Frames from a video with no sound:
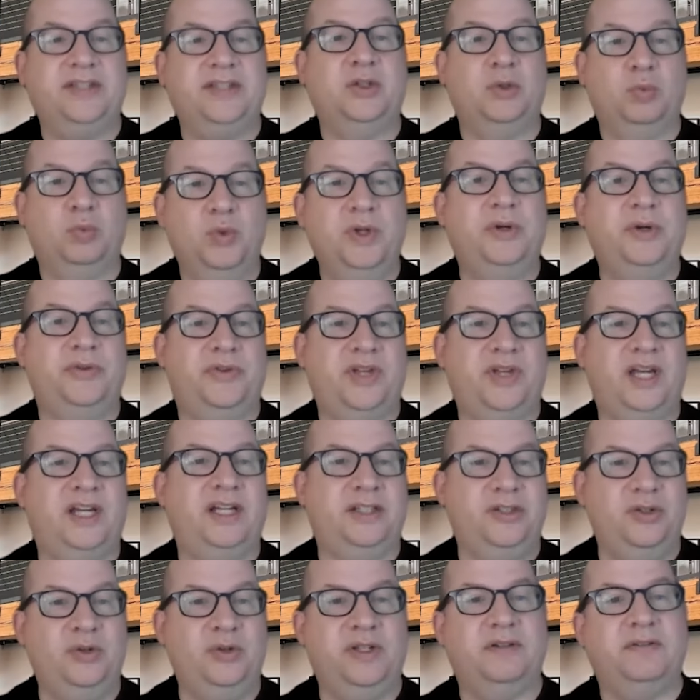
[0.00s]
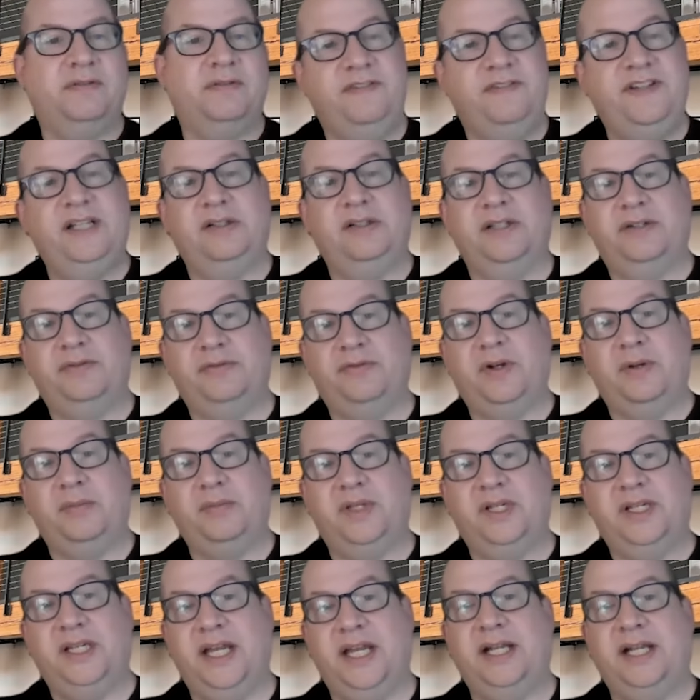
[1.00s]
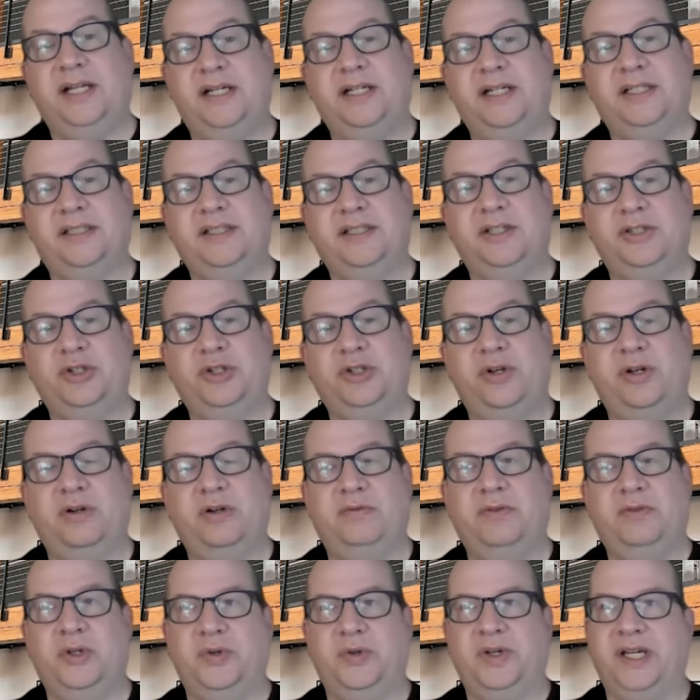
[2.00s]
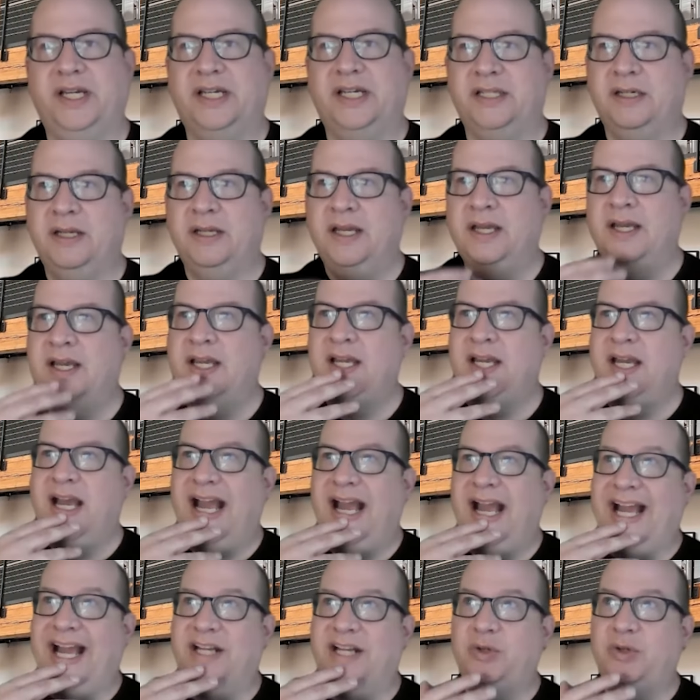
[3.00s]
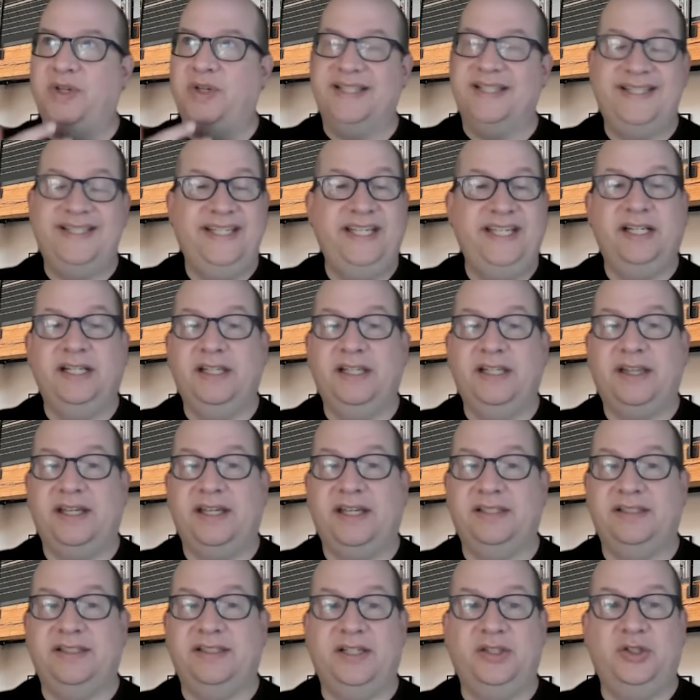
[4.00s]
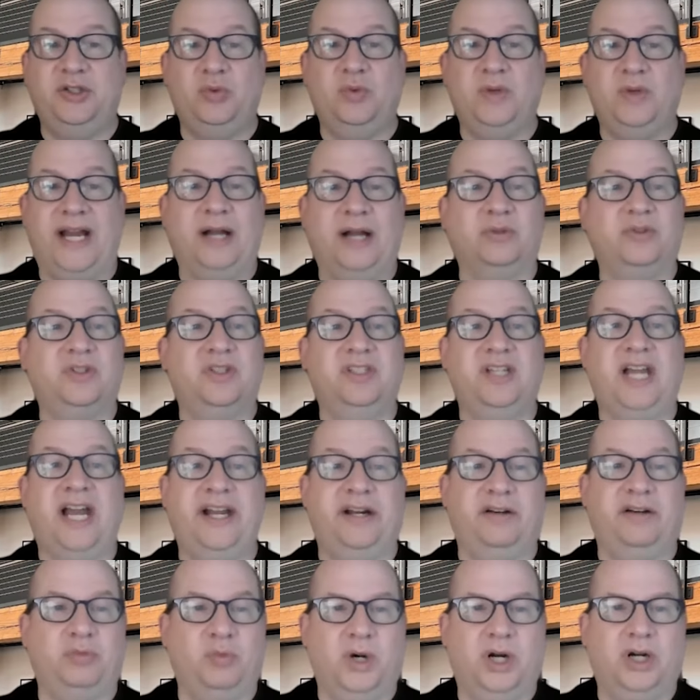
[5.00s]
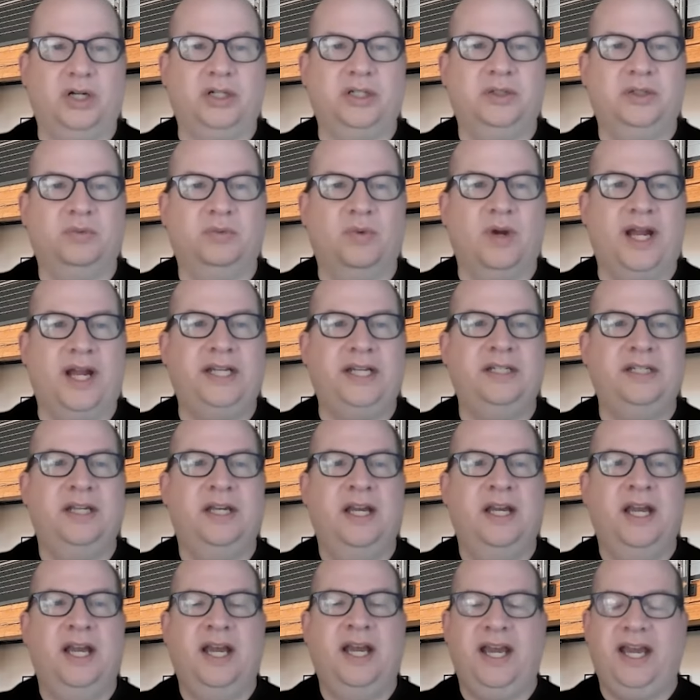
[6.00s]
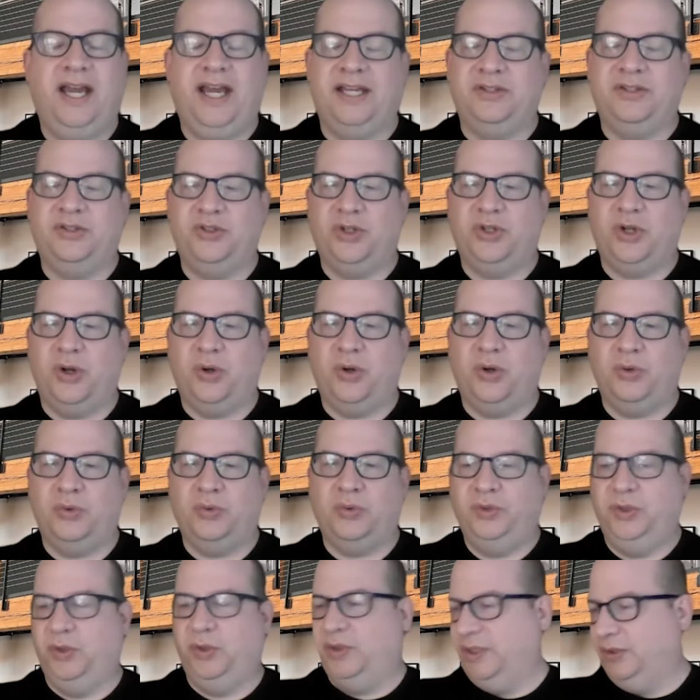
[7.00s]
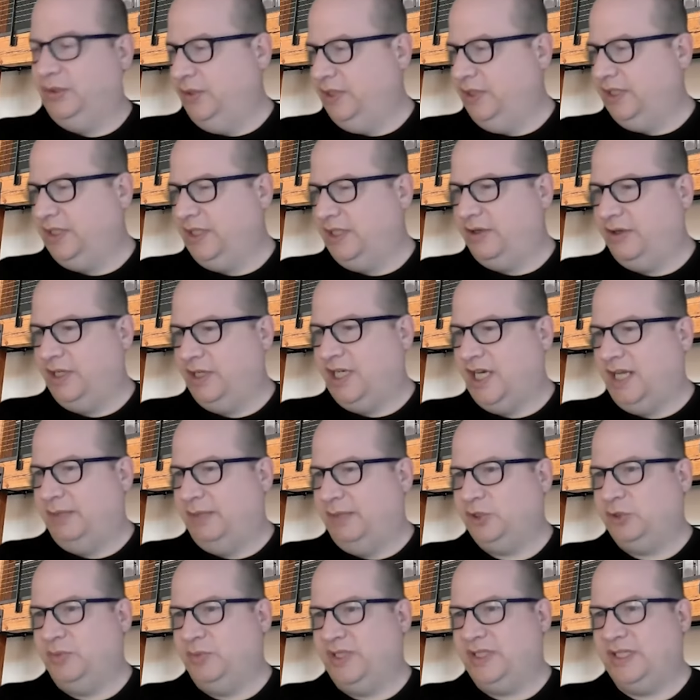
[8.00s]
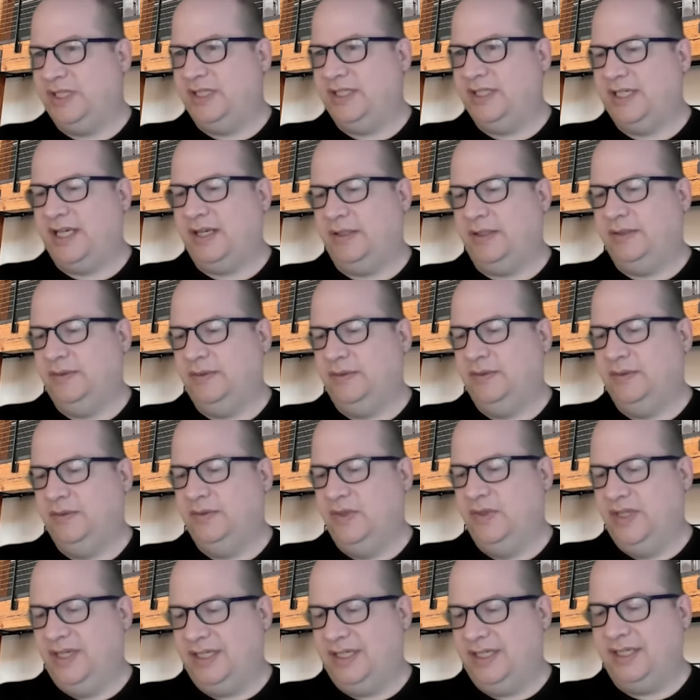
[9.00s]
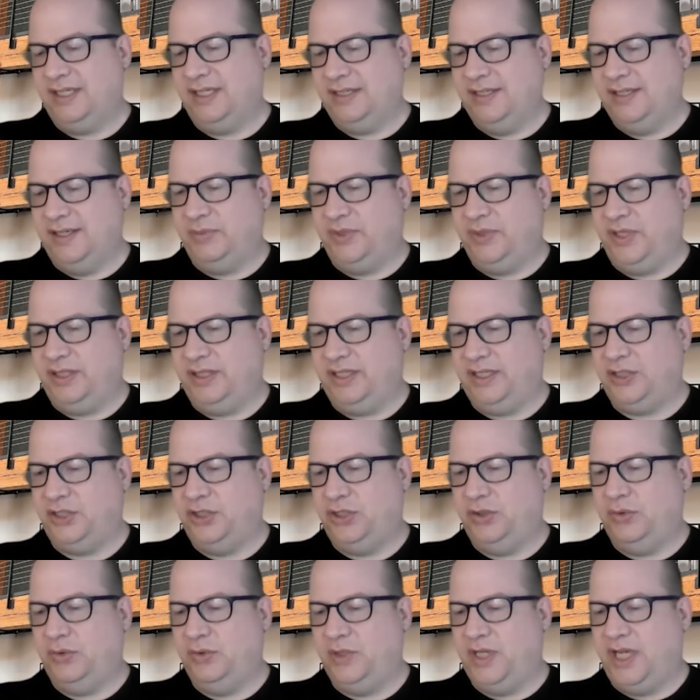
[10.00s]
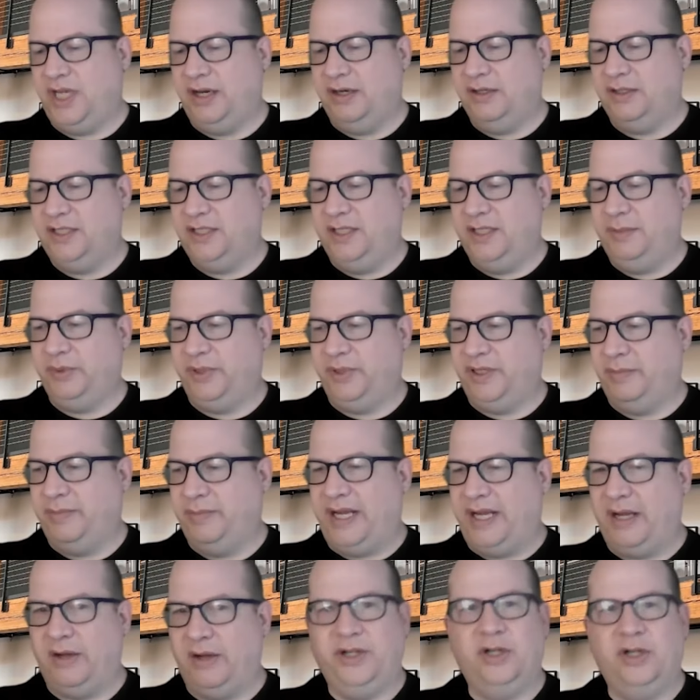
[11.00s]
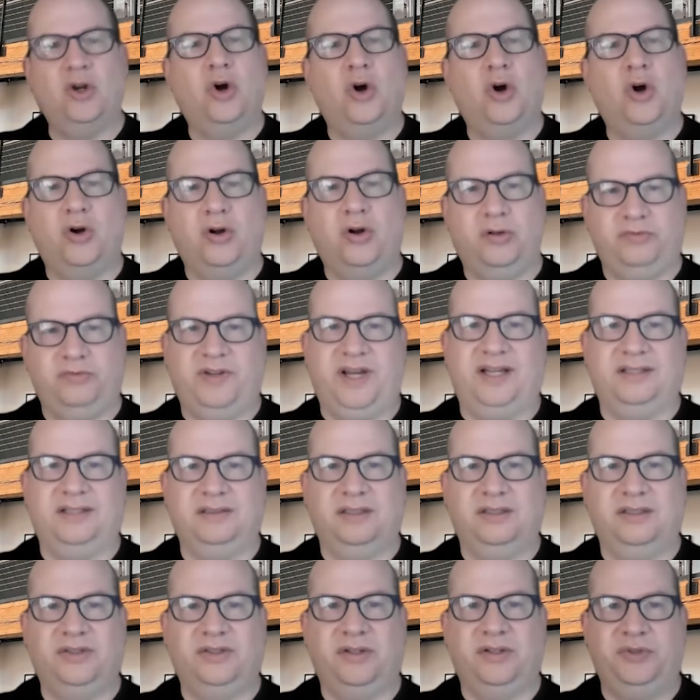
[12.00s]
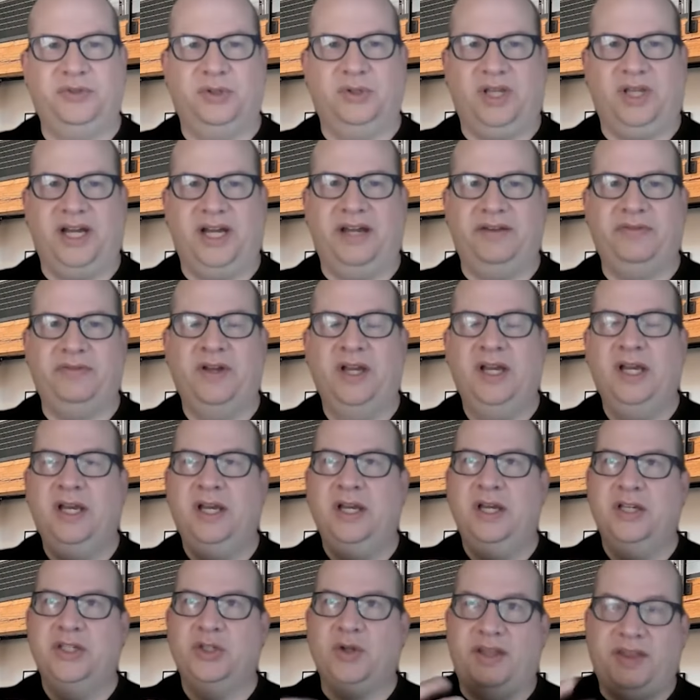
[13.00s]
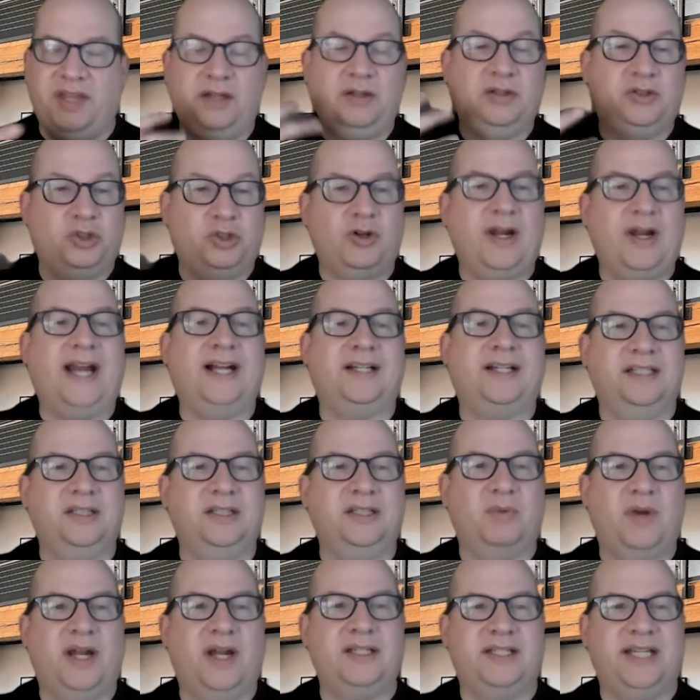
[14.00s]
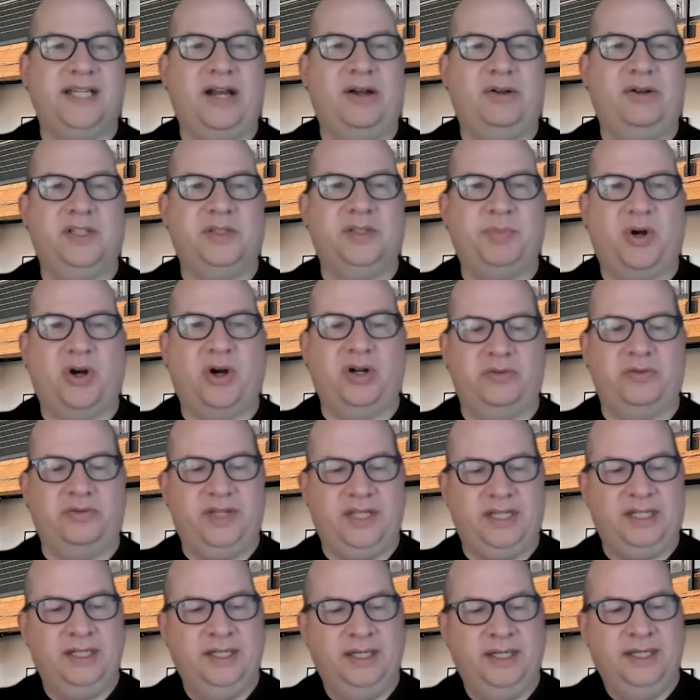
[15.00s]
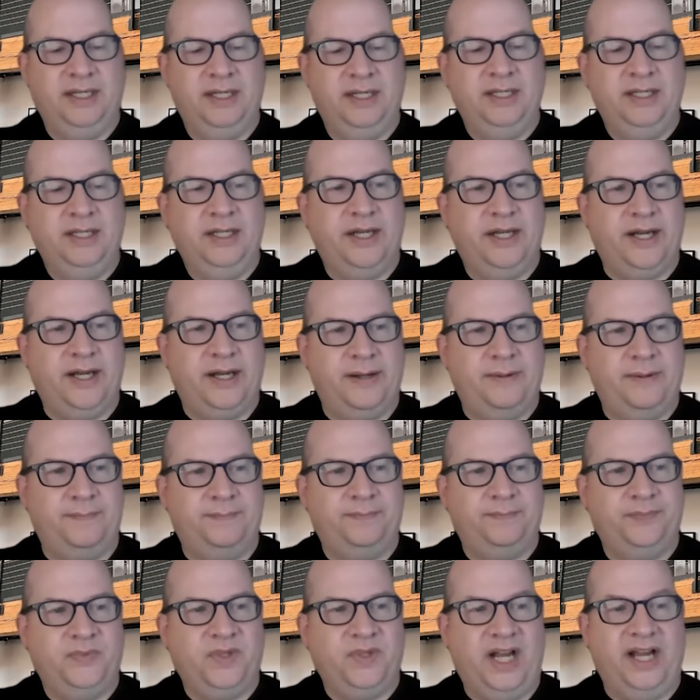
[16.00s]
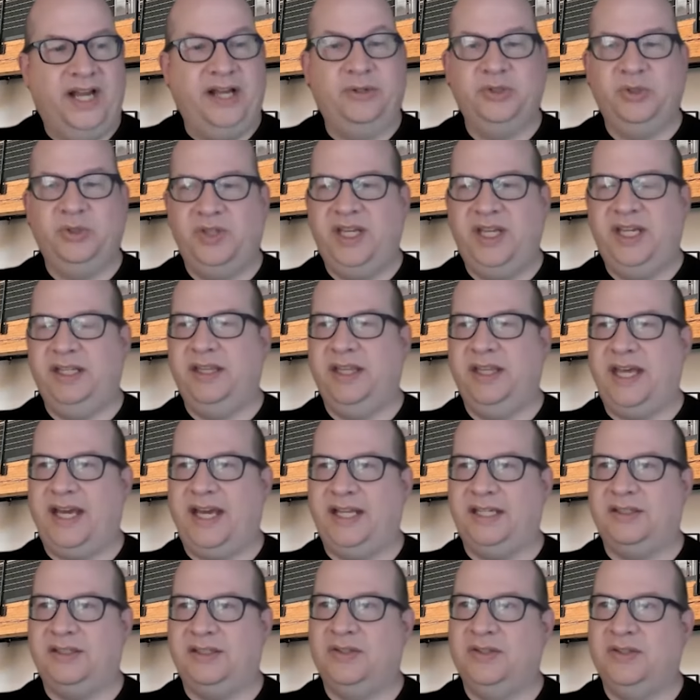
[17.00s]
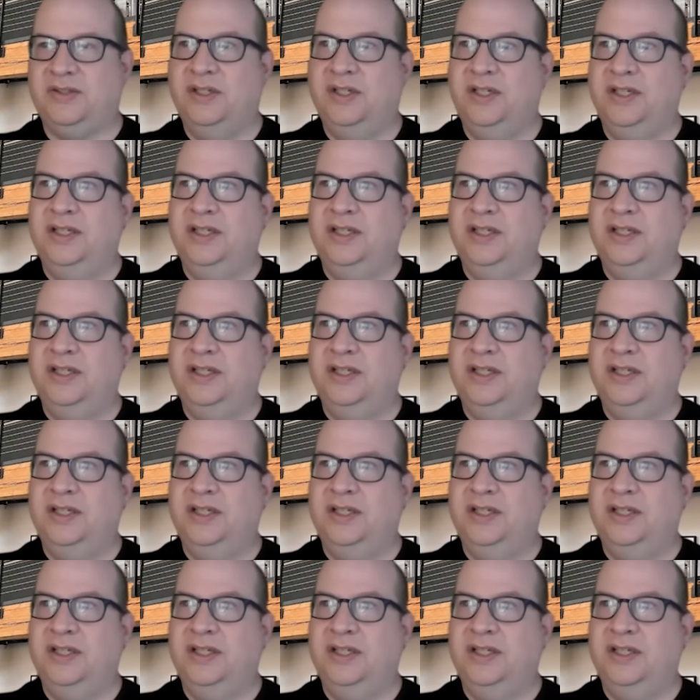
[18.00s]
that's a real thing. And you can feel it from the candidates that you're interviewing. And you can see it in the things they do outside of work, right? And so you can look at their accomplishments and say, this is something that you care deeply about in all facets of your life. So I think attracting the right talent is part of it. I also think that